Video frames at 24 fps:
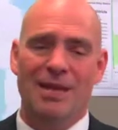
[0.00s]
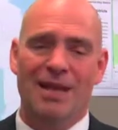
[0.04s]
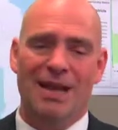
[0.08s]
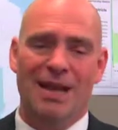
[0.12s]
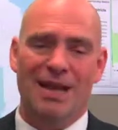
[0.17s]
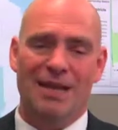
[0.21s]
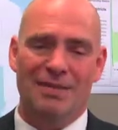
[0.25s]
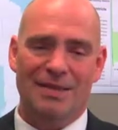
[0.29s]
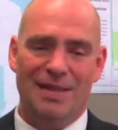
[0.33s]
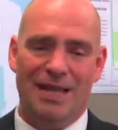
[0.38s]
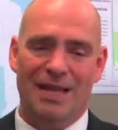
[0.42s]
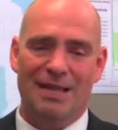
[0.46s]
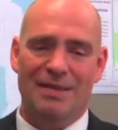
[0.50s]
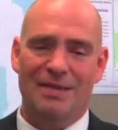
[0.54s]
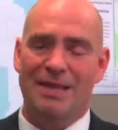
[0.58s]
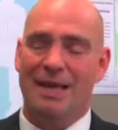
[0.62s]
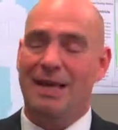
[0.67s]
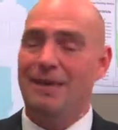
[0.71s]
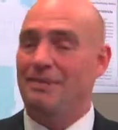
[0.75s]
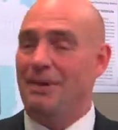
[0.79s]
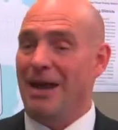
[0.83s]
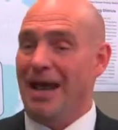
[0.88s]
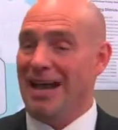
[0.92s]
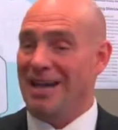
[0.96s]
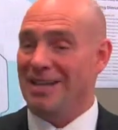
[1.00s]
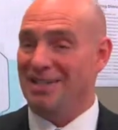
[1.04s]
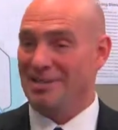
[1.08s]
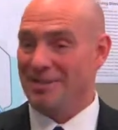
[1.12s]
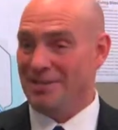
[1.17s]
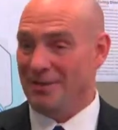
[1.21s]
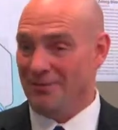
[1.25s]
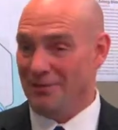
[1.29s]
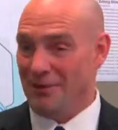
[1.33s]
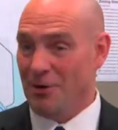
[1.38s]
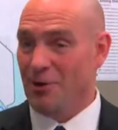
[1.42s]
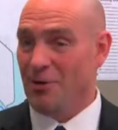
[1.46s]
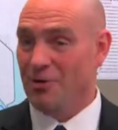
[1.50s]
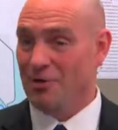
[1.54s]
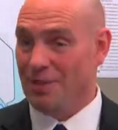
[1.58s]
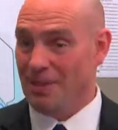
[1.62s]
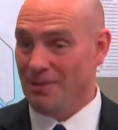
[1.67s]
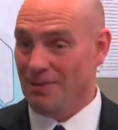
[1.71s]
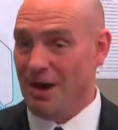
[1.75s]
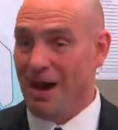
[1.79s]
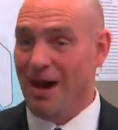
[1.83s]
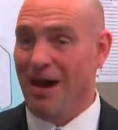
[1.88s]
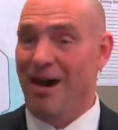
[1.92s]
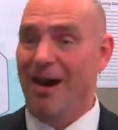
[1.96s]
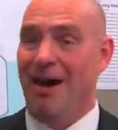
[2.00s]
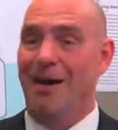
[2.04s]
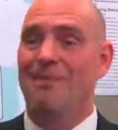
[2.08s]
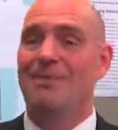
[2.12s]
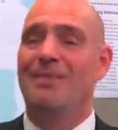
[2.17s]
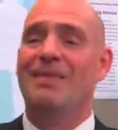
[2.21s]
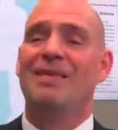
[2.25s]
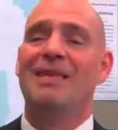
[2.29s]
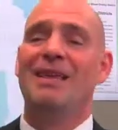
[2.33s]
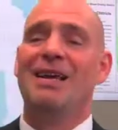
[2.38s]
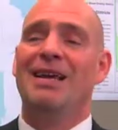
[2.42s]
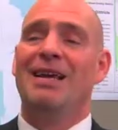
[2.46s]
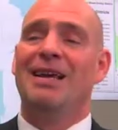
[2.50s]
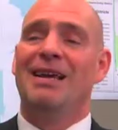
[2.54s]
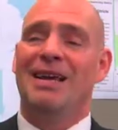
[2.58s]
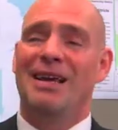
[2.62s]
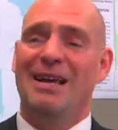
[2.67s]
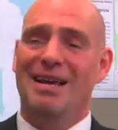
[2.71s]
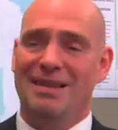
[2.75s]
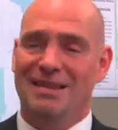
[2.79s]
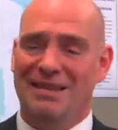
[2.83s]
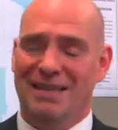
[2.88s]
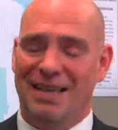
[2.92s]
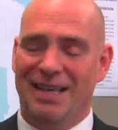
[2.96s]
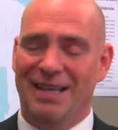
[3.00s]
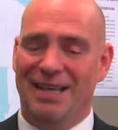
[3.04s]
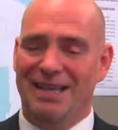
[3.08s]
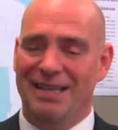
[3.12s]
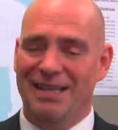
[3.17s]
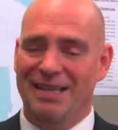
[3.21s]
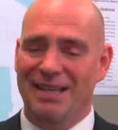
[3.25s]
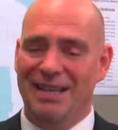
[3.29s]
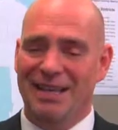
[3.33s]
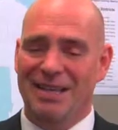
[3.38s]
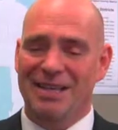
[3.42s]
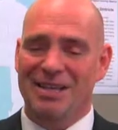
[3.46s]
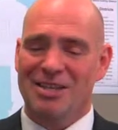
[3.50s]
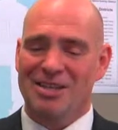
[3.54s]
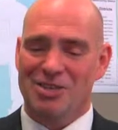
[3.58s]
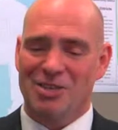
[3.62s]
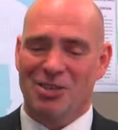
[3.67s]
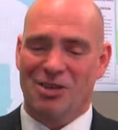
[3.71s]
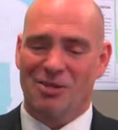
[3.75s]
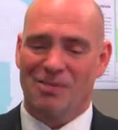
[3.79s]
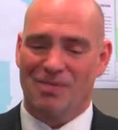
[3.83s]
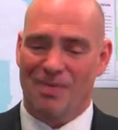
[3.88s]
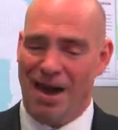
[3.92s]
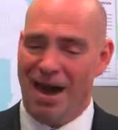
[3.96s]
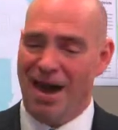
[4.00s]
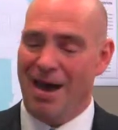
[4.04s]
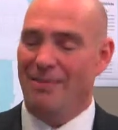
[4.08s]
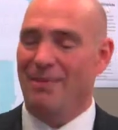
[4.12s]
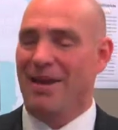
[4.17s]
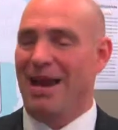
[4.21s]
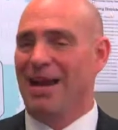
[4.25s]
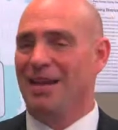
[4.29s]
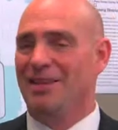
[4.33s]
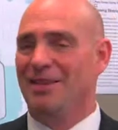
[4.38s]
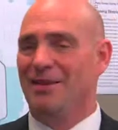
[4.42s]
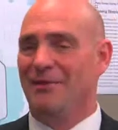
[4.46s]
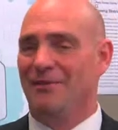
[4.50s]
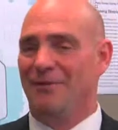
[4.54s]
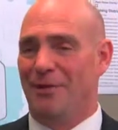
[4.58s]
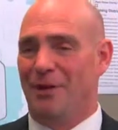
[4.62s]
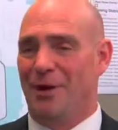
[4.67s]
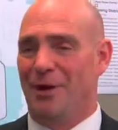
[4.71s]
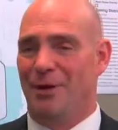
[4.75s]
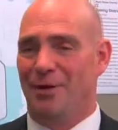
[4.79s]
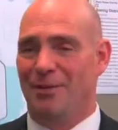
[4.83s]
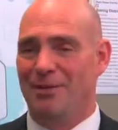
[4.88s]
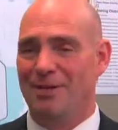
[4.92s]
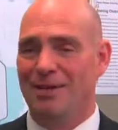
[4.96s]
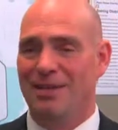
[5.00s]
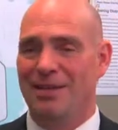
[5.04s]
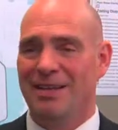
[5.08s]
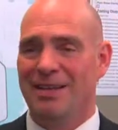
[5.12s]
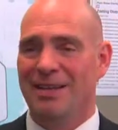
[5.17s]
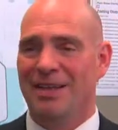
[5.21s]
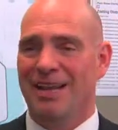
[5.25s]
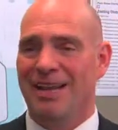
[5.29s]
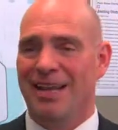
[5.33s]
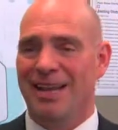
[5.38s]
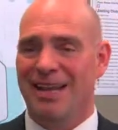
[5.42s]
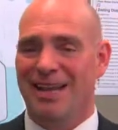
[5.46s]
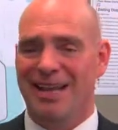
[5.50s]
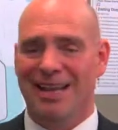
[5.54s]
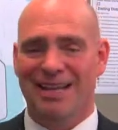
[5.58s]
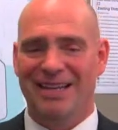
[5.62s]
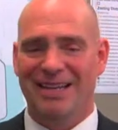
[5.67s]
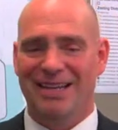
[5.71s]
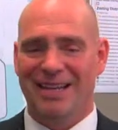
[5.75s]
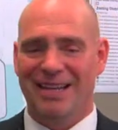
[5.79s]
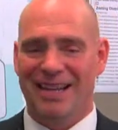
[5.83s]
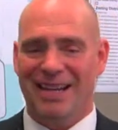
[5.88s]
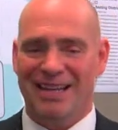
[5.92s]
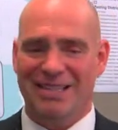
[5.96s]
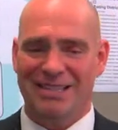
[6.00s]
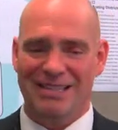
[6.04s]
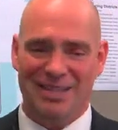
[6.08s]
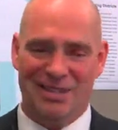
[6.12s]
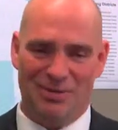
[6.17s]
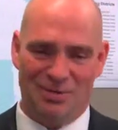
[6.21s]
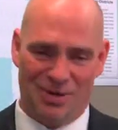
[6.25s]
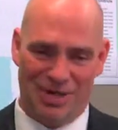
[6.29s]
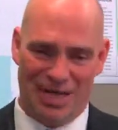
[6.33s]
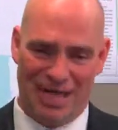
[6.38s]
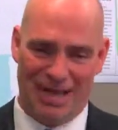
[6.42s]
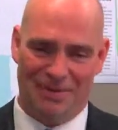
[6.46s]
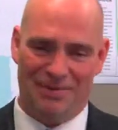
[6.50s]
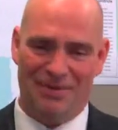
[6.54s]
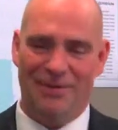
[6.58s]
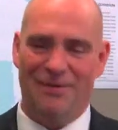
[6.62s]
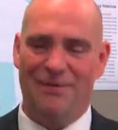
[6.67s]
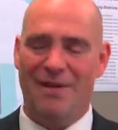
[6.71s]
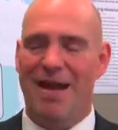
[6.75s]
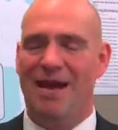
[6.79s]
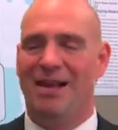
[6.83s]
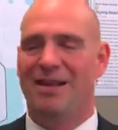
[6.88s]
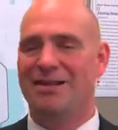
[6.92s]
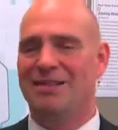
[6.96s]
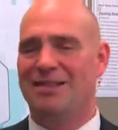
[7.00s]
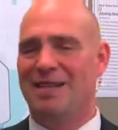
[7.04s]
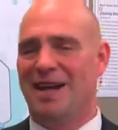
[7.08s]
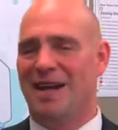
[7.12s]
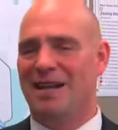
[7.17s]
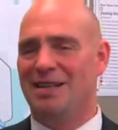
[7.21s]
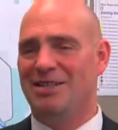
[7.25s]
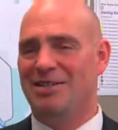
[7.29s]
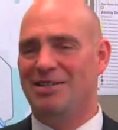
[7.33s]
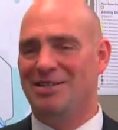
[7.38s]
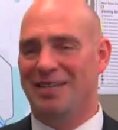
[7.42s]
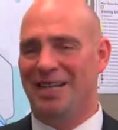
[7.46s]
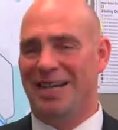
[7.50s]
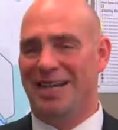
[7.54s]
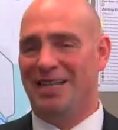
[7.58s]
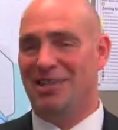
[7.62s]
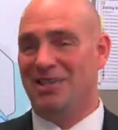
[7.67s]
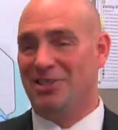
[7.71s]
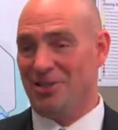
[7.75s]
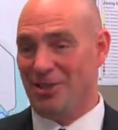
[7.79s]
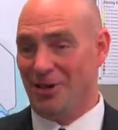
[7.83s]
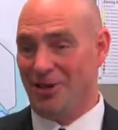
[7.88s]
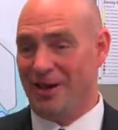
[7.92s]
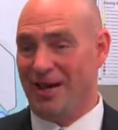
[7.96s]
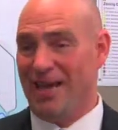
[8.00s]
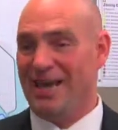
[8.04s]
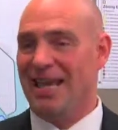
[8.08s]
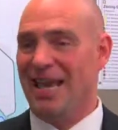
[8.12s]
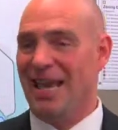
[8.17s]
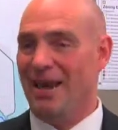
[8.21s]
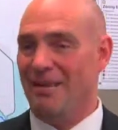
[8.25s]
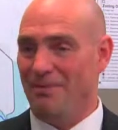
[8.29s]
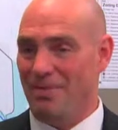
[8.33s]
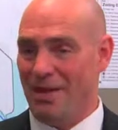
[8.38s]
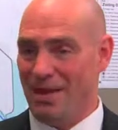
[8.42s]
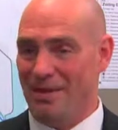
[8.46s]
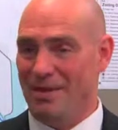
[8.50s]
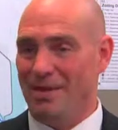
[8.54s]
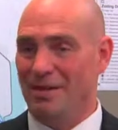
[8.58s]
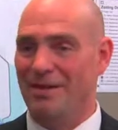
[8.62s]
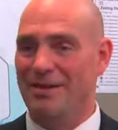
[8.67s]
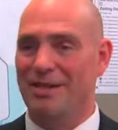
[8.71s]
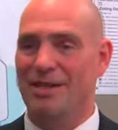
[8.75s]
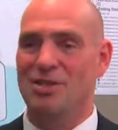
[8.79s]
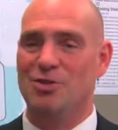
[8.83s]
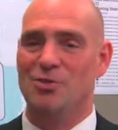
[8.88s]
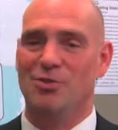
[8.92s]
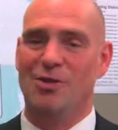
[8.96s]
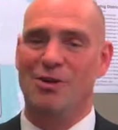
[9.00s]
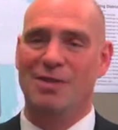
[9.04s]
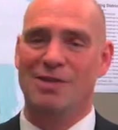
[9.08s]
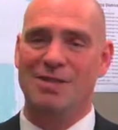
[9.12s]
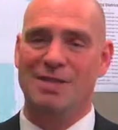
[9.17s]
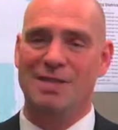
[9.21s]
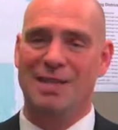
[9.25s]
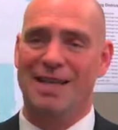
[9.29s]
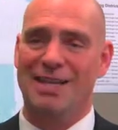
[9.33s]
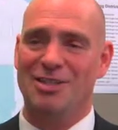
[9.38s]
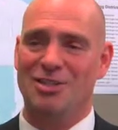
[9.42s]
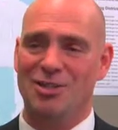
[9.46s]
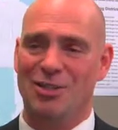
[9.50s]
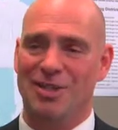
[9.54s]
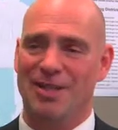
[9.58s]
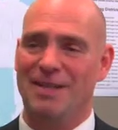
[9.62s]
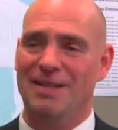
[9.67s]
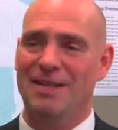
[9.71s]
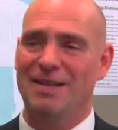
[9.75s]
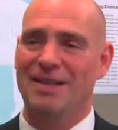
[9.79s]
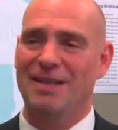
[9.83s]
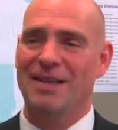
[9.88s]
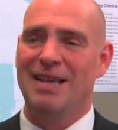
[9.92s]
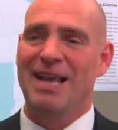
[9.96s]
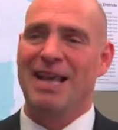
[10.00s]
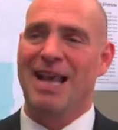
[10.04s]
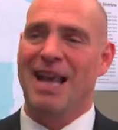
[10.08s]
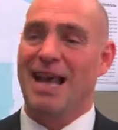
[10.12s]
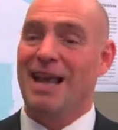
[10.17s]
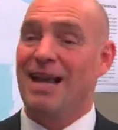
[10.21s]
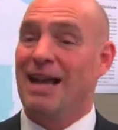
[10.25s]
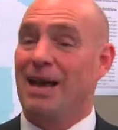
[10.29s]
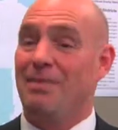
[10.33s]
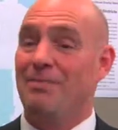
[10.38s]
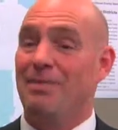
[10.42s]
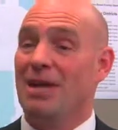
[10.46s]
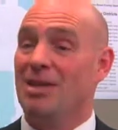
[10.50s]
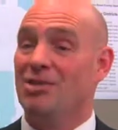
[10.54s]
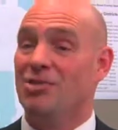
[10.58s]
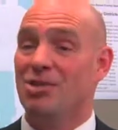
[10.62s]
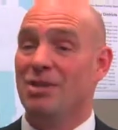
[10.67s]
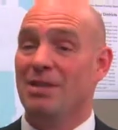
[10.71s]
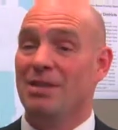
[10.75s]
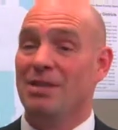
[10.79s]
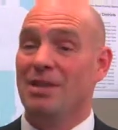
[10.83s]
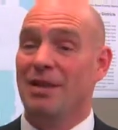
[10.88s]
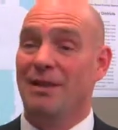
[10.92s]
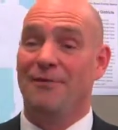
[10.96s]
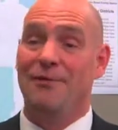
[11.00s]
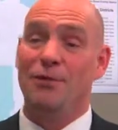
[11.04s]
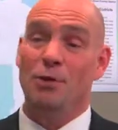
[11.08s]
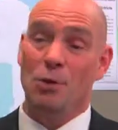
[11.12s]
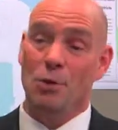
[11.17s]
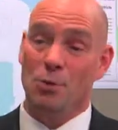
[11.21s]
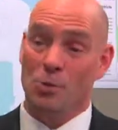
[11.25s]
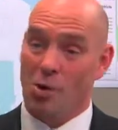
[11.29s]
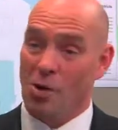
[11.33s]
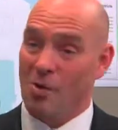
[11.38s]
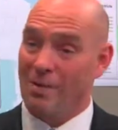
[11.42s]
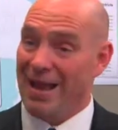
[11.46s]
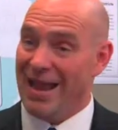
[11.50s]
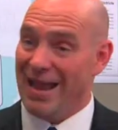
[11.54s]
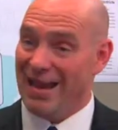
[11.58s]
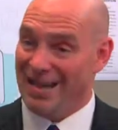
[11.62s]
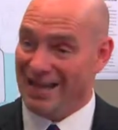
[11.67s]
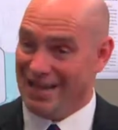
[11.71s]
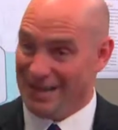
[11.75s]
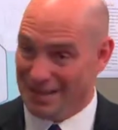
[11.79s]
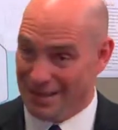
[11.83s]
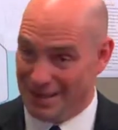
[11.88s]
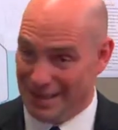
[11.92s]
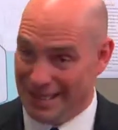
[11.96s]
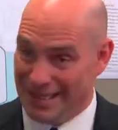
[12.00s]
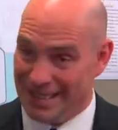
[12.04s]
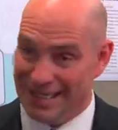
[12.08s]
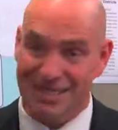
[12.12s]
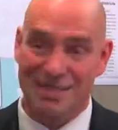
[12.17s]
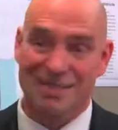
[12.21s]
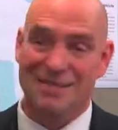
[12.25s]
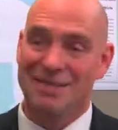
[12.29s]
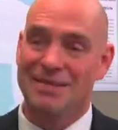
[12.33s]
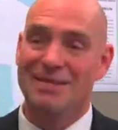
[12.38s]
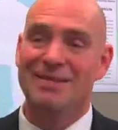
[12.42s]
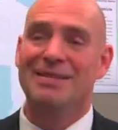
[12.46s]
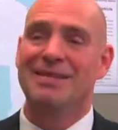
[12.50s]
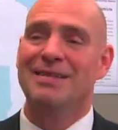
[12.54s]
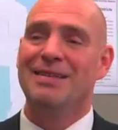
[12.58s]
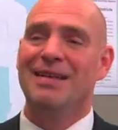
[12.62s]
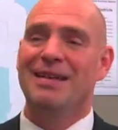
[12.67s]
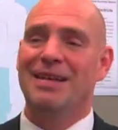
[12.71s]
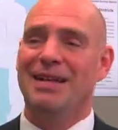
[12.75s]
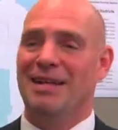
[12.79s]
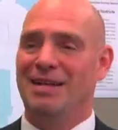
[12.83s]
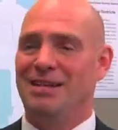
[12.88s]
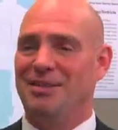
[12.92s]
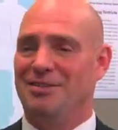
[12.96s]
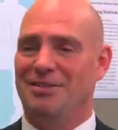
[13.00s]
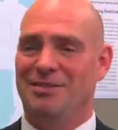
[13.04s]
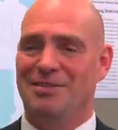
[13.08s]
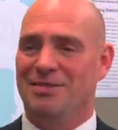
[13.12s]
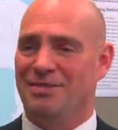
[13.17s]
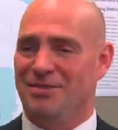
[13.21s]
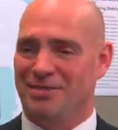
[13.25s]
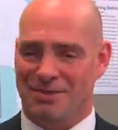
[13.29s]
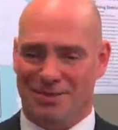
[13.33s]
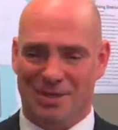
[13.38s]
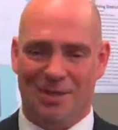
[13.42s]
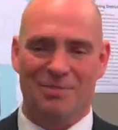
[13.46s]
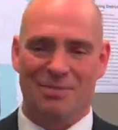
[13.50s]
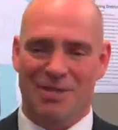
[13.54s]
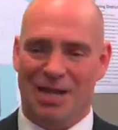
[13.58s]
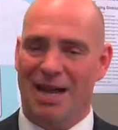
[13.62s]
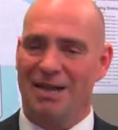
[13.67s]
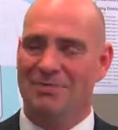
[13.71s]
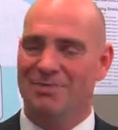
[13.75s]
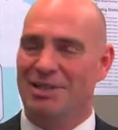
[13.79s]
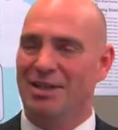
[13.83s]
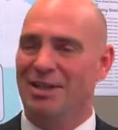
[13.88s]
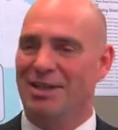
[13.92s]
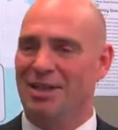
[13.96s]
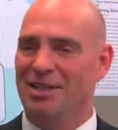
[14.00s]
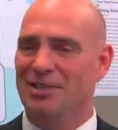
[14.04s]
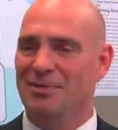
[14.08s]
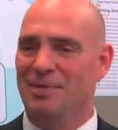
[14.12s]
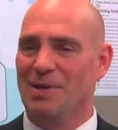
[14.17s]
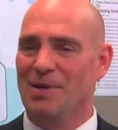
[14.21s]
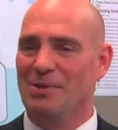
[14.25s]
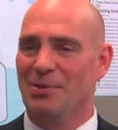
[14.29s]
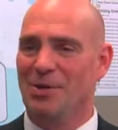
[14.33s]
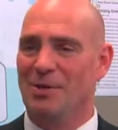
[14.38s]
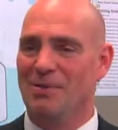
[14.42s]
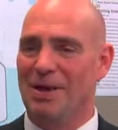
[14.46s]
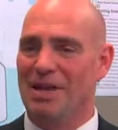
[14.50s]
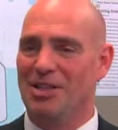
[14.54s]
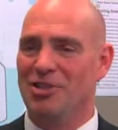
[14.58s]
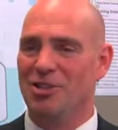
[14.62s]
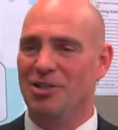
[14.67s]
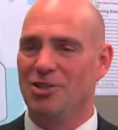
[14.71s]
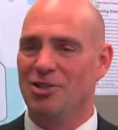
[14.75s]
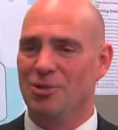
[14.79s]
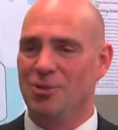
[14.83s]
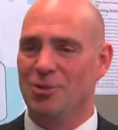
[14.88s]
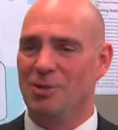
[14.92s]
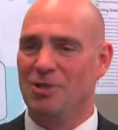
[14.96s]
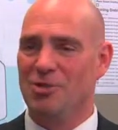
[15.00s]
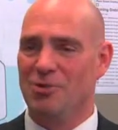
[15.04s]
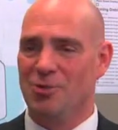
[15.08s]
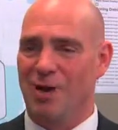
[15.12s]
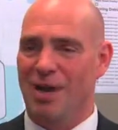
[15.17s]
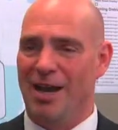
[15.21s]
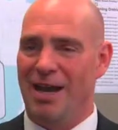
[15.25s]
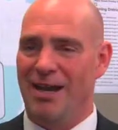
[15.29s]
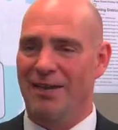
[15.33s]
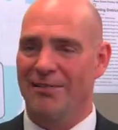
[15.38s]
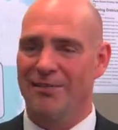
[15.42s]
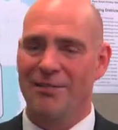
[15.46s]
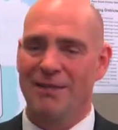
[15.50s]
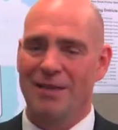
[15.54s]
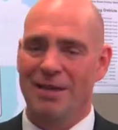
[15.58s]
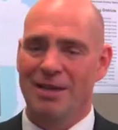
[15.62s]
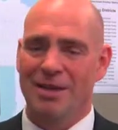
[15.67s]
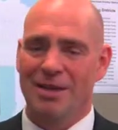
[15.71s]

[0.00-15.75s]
And then they passed the phone to Mom. And then, so Mom had the phone, and I said, well, happy Valentine's Day. Sorry I can't be there because we're in session. And I mentioned a few romantic things, as sometimes a husband will mention to his wife.